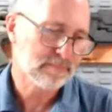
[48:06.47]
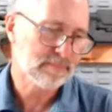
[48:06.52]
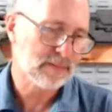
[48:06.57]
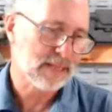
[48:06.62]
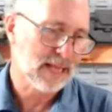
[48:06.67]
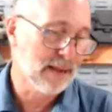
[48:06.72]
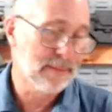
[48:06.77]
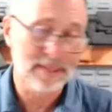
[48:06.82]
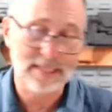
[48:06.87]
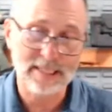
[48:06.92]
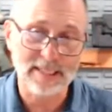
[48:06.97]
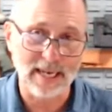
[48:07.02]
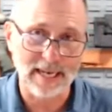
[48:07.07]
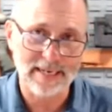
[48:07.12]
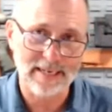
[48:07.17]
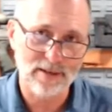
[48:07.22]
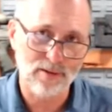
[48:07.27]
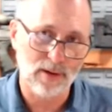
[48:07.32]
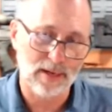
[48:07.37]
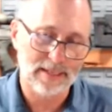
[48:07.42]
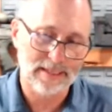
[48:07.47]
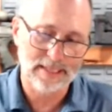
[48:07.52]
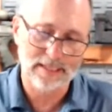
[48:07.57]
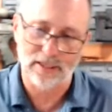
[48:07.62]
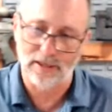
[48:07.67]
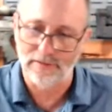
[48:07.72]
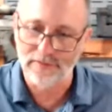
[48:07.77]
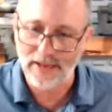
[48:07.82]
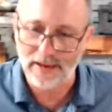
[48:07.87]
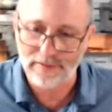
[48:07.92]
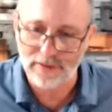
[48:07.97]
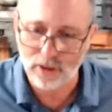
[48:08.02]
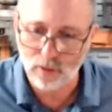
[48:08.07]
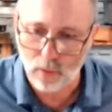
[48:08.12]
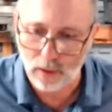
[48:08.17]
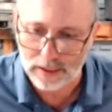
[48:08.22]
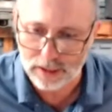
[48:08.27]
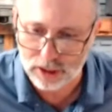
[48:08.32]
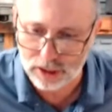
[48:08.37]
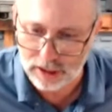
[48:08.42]
I'm excited to go out and get there. If you have any
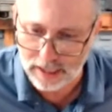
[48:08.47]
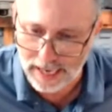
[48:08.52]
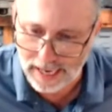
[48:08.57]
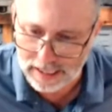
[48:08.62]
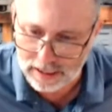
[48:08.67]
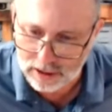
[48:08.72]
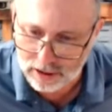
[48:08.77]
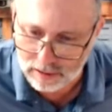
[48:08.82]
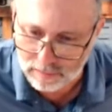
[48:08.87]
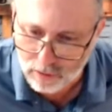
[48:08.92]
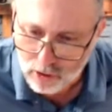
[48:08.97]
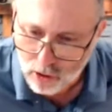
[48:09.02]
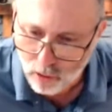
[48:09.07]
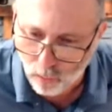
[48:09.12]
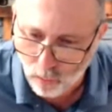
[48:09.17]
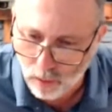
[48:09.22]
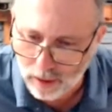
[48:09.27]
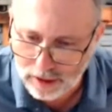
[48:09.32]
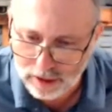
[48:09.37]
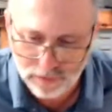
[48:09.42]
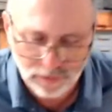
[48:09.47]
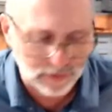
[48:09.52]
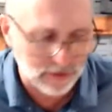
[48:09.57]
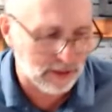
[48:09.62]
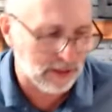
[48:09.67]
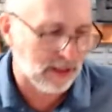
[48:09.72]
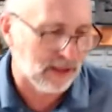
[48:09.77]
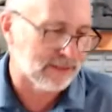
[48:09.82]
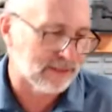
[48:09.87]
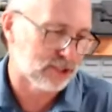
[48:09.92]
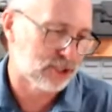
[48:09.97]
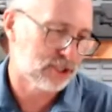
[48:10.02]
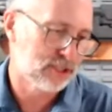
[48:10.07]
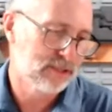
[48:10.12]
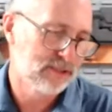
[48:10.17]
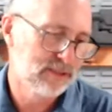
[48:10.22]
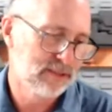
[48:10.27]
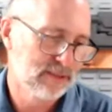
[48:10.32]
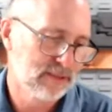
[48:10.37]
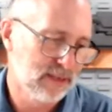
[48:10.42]
questions, ask them. What's for lunch?
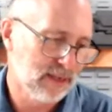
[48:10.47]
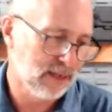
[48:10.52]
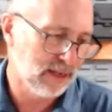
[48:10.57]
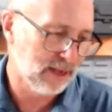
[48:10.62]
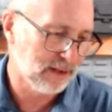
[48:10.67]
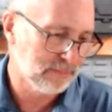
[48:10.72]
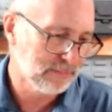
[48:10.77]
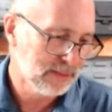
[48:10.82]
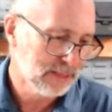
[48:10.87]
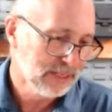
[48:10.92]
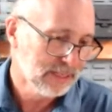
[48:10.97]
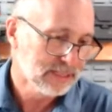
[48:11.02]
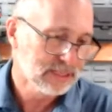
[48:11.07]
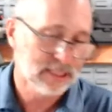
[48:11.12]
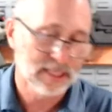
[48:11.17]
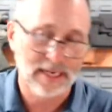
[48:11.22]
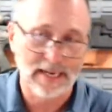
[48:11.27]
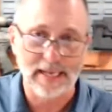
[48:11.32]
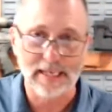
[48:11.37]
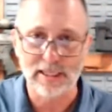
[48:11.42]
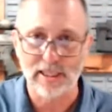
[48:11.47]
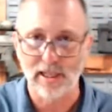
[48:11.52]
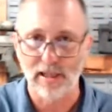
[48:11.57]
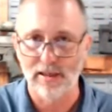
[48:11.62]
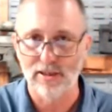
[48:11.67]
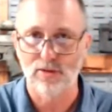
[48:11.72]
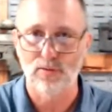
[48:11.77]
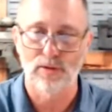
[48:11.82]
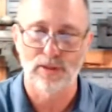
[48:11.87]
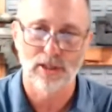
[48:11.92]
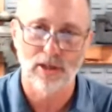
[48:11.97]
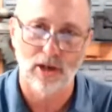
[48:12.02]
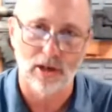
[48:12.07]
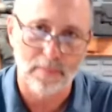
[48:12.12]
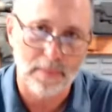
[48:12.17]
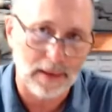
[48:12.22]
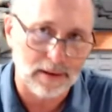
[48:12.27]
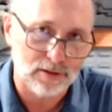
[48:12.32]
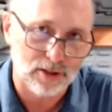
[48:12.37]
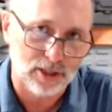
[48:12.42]
Today's lunch was Kung
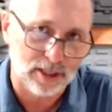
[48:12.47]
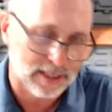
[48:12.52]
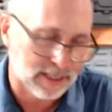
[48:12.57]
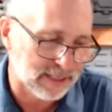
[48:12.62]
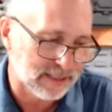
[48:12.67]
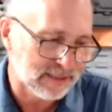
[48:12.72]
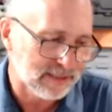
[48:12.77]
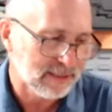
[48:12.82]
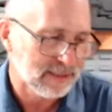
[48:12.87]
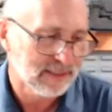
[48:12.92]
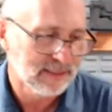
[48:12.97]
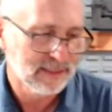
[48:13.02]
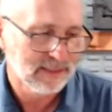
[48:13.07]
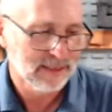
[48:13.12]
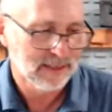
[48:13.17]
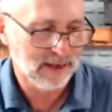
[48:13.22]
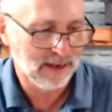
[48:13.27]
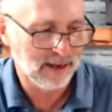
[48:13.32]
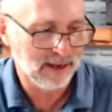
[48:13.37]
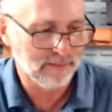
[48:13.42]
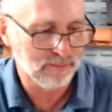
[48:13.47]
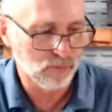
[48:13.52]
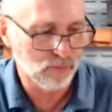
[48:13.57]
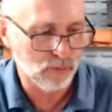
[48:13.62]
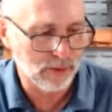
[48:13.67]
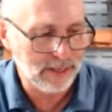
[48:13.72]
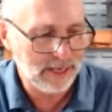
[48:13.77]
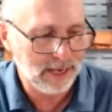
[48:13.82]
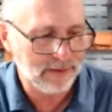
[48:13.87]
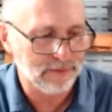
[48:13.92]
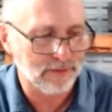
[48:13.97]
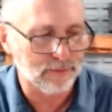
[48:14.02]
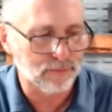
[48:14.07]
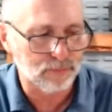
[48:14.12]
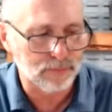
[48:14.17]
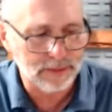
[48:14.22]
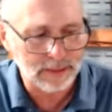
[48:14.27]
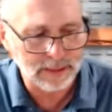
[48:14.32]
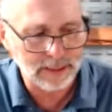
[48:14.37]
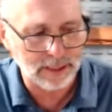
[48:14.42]
Pao chicken. We have a
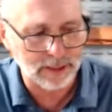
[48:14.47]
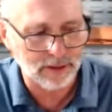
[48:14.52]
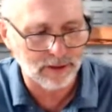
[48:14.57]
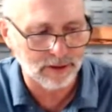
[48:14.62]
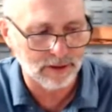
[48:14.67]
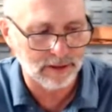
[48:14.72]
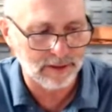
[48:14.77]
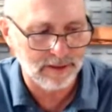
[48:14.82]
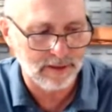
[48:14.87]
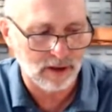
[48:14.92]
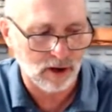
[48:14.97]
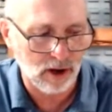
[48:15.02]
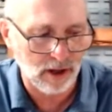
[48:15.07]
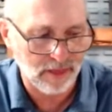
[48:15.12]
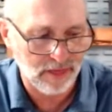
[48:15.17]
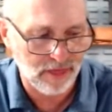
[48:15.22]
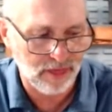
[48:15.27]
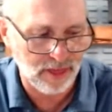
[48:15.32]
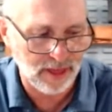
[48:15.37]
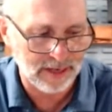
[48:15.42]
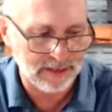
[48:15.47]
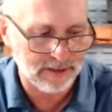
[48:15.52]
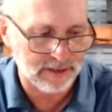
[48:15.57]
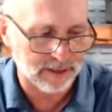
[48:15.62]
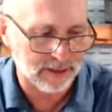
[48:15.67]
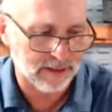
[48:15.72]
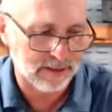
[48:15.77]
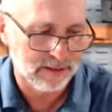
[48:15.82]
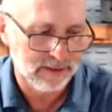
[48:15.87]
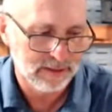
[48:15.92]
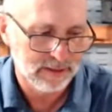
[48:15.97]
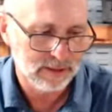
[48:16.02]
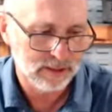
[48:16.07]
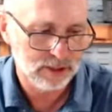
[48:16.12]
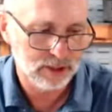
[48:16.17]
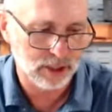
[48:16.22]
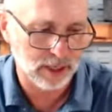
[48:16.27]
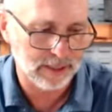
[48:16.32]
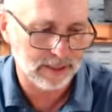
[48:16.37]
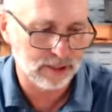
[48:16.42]
really good, authentic
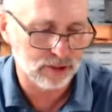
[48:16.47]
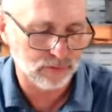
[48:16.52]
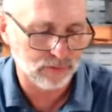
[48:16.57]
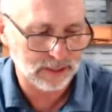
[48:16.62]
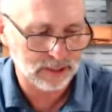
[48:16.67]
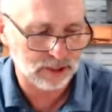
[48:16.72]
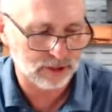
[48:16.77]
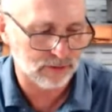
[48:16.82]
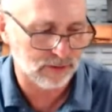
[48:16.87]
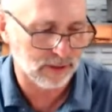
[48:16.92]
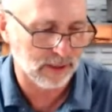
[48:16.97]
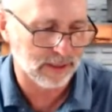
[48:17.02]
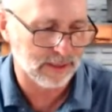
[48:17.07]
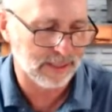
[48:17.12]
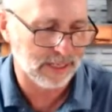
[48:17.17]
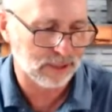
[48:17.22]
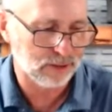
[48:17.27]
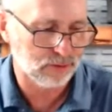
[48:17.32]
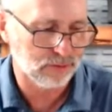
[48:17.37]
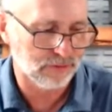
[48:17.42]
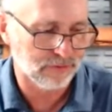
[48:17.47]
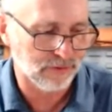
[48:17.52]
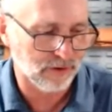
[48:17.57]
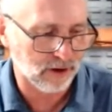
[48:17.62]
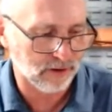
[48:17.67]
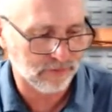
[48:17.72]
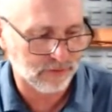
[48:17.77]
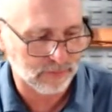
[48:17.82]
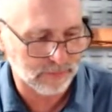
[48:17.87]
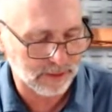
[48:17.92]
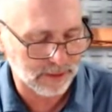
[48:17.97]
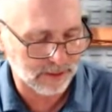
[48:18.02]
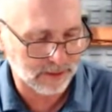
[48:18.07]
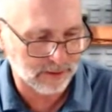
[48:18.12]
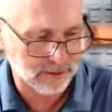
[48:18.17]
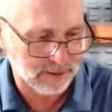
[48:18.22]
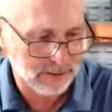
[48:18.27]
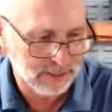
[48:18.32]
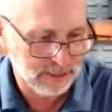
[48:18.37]
Chinese restaurant not too far from here,